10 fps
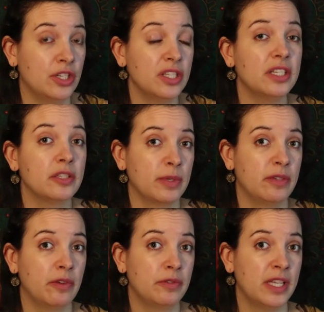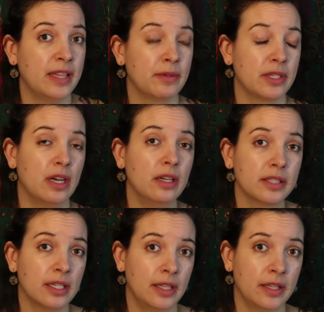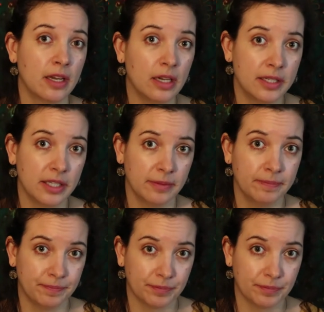just in 2015, there was an article in The Guardian